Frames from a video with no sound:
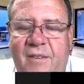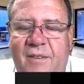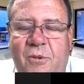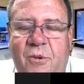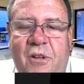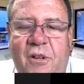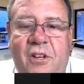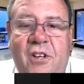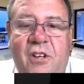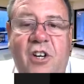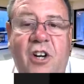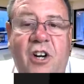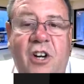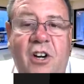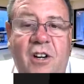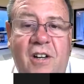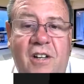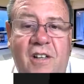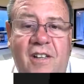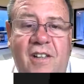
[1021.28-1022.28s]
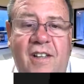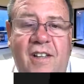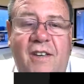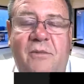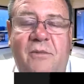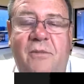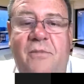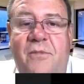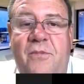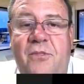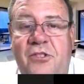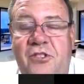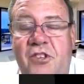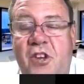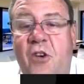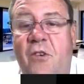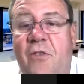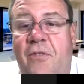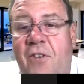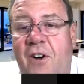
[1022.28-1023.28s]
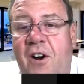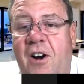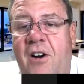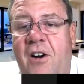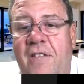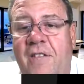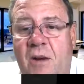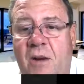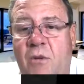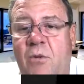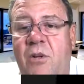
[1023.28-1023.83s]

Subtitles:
well, currently, so far, they